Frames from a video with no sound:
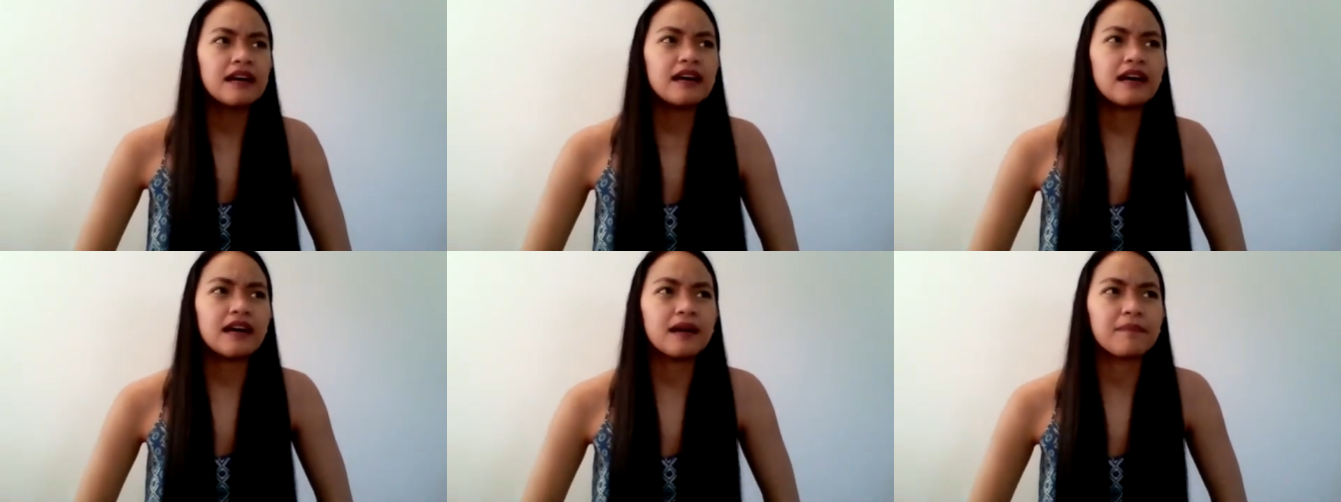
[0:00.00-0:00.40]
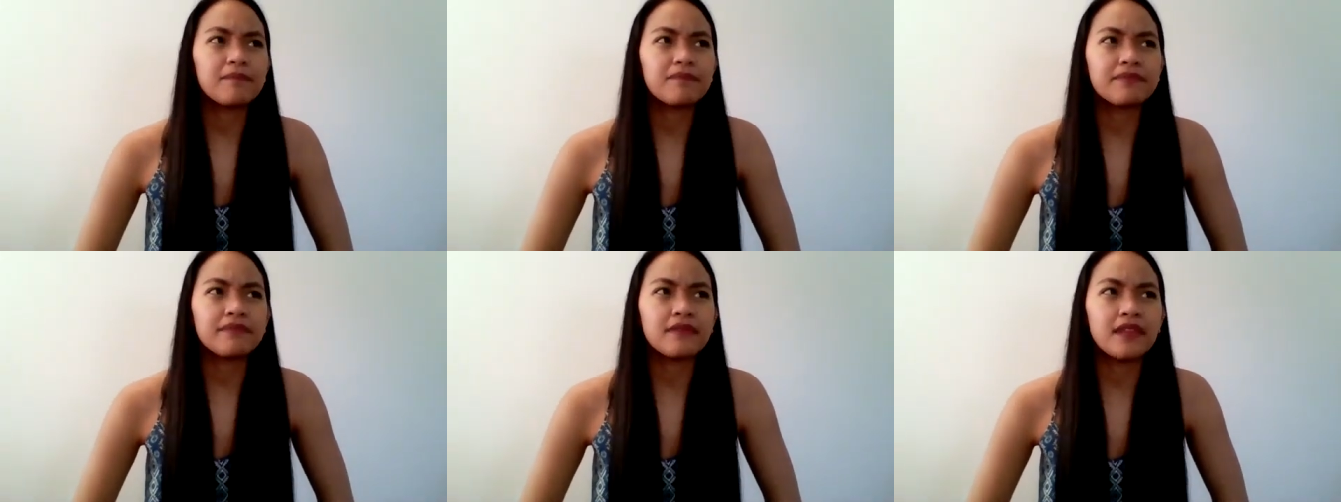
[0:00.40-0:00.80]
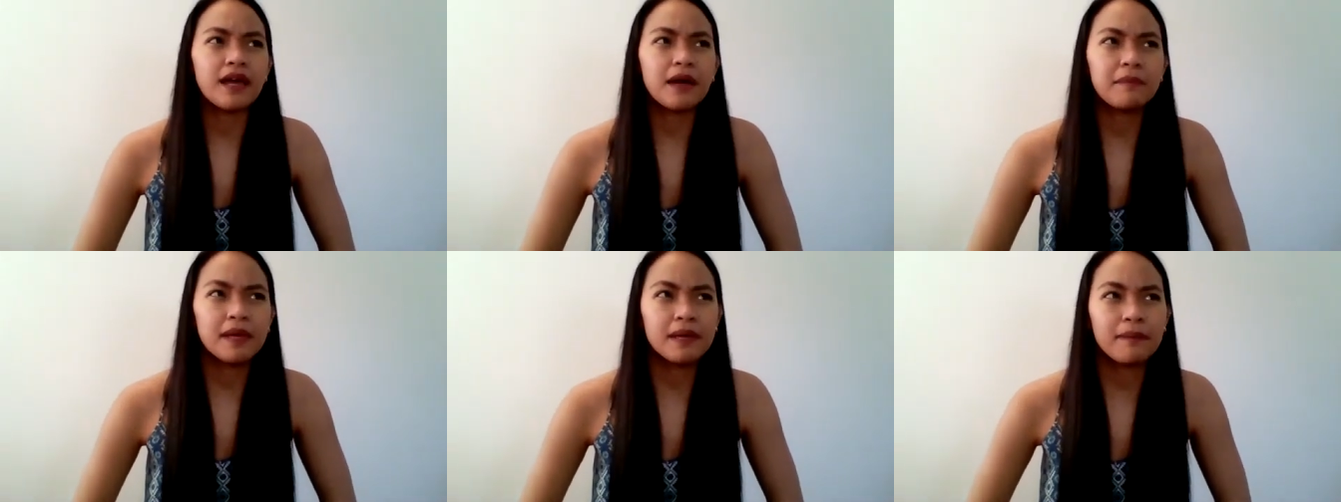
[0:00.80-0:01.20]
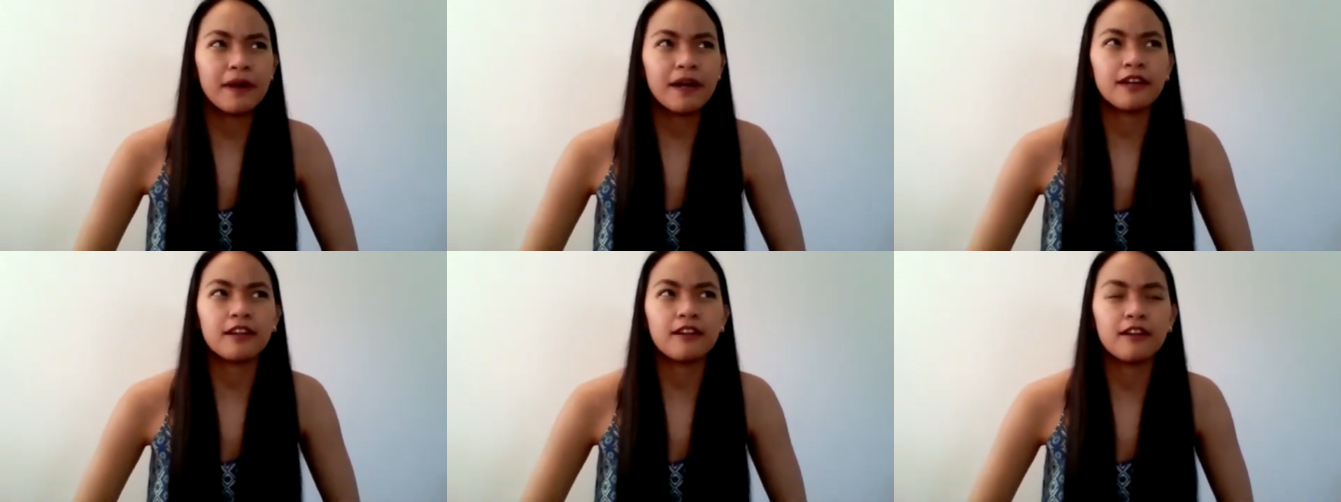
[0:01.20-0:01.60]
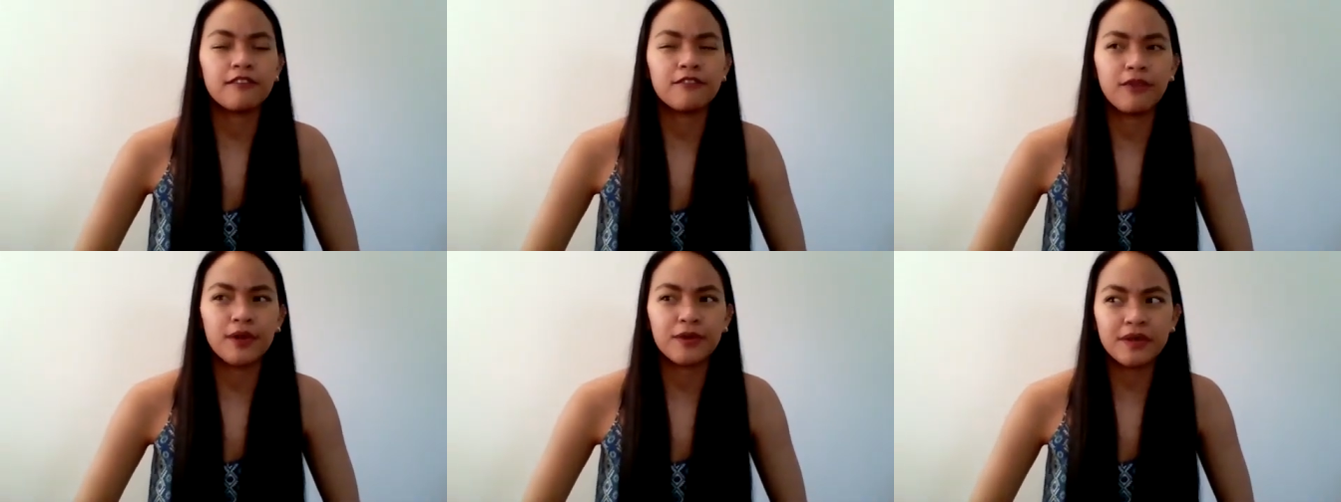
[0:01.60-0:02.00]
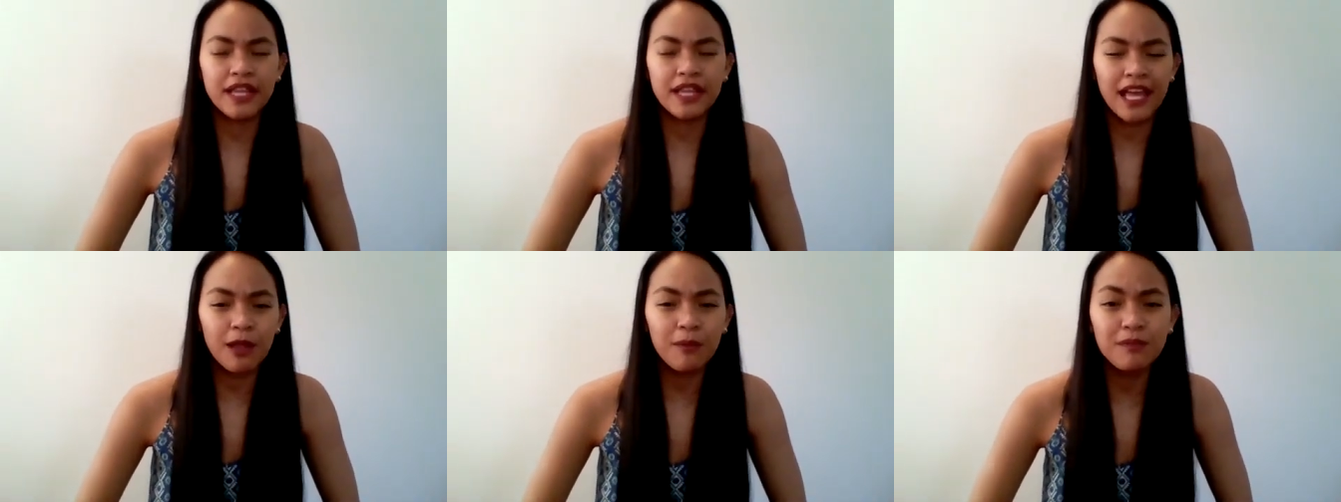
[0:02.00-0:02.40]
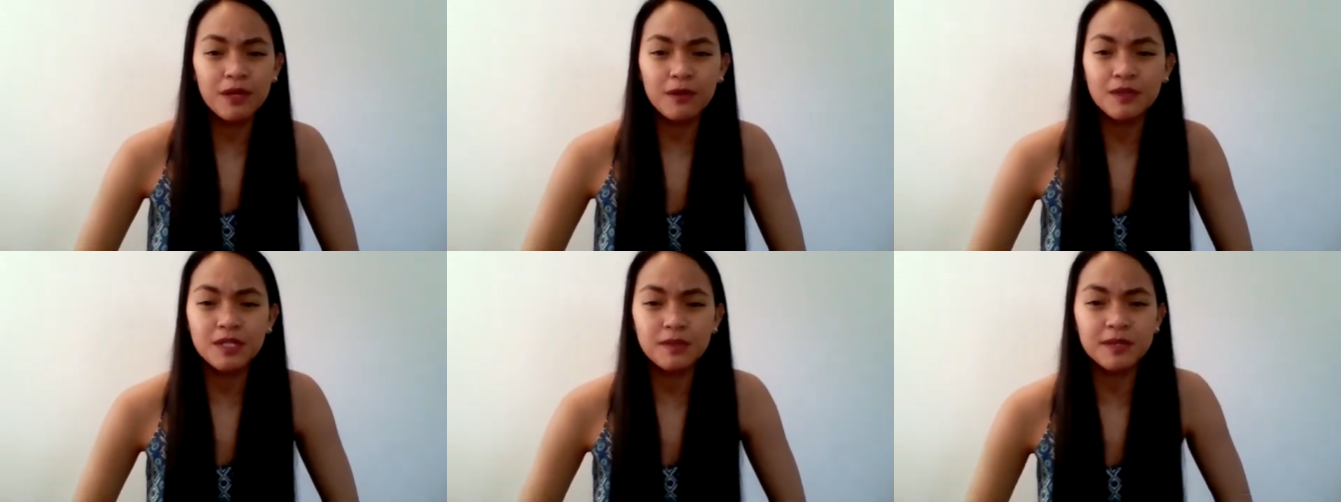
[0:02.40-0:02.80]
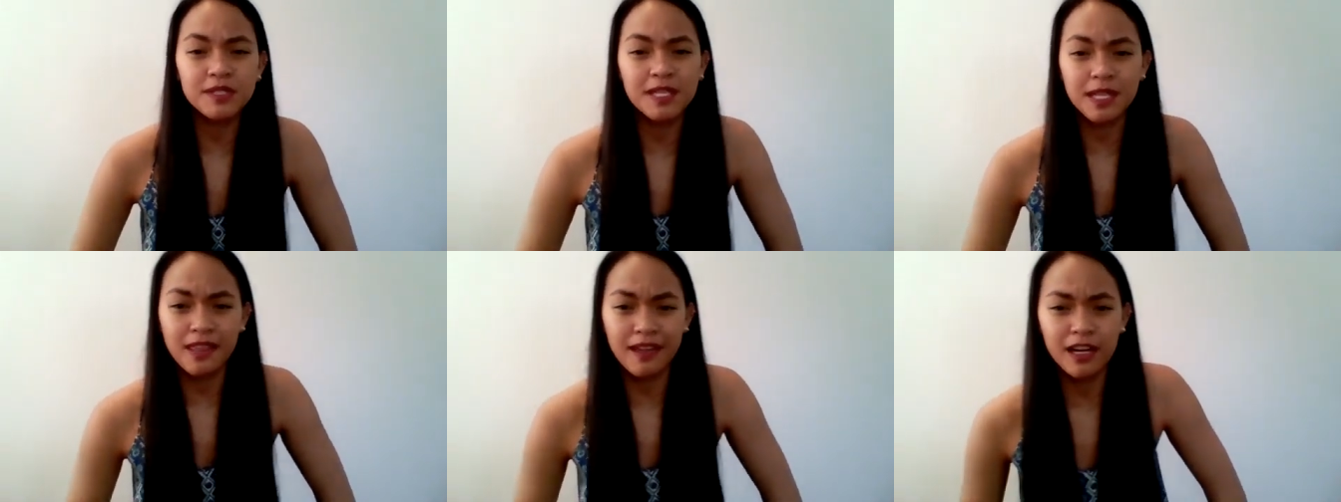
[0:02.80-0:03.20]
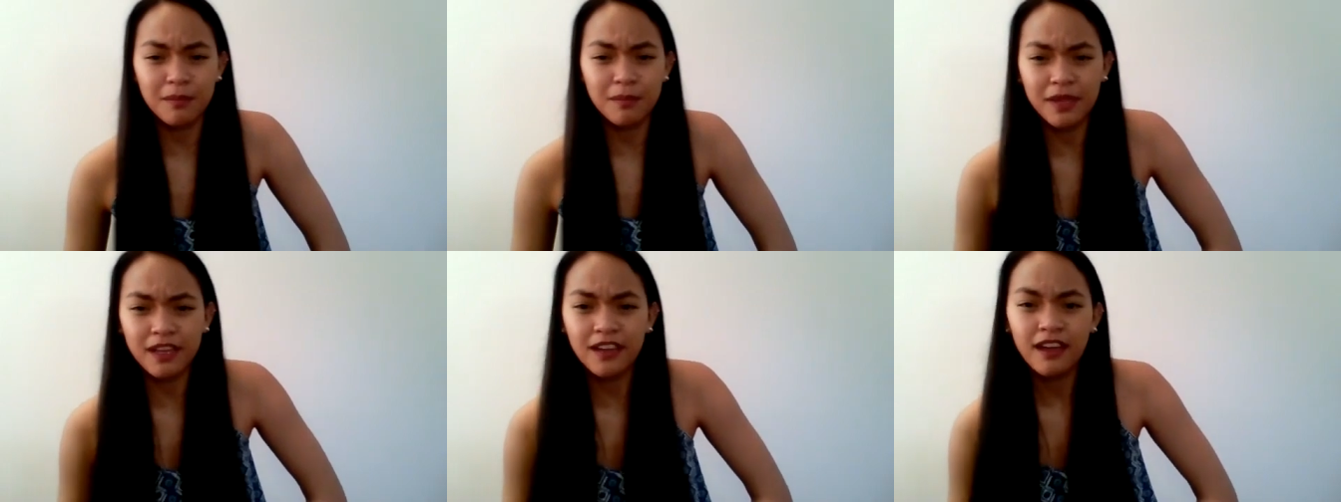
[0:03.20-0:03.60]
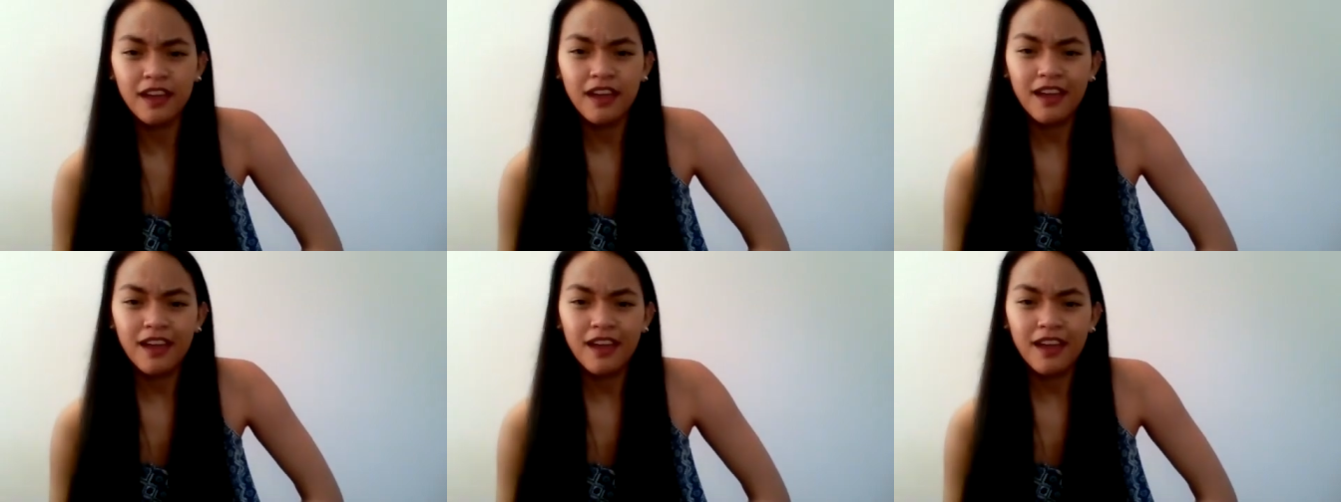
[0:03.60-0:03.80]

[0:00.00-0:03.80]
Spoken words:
a big part of what really helped me was music therapy,